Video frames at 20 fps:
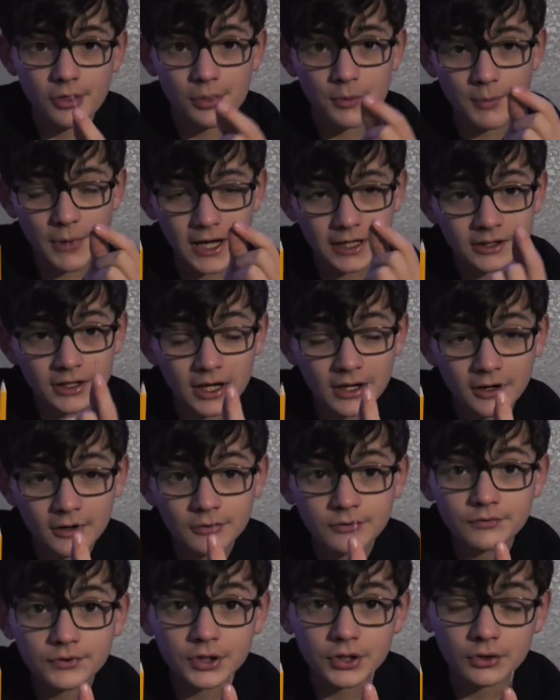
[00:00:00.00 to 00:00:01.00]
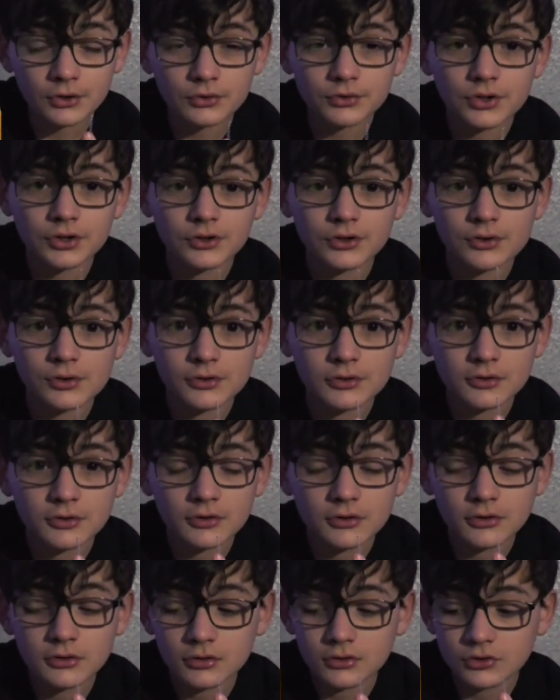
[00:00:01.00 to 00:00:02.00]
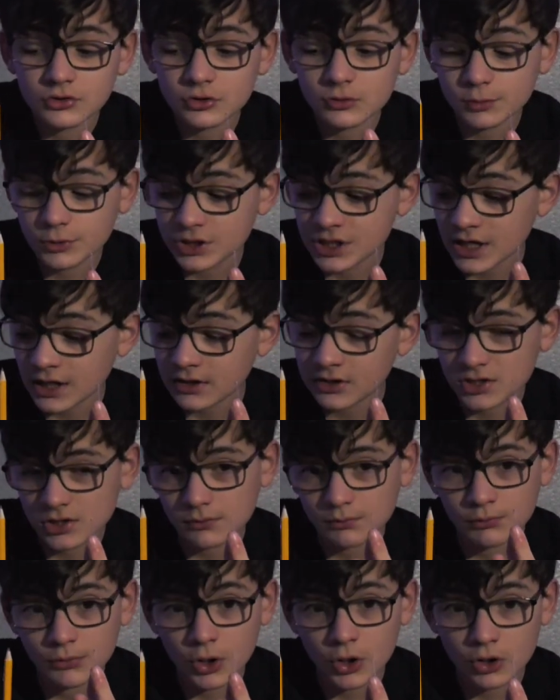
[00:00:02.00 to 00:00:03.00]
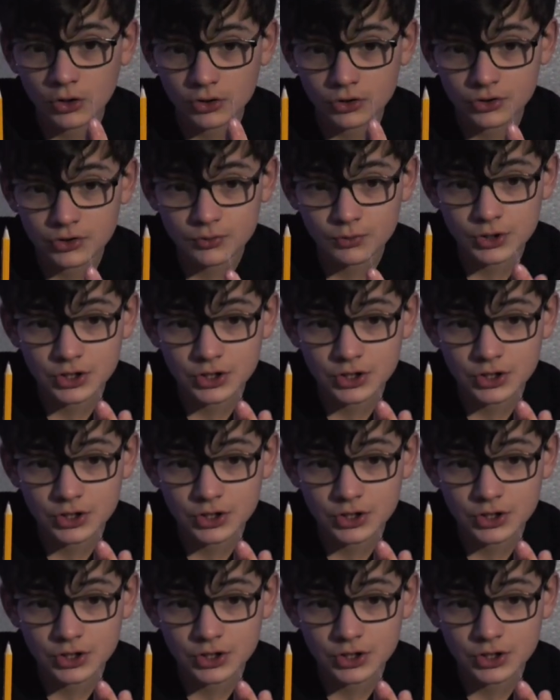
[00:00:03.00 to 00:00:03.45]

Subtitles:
the magnetic field to protect Mars,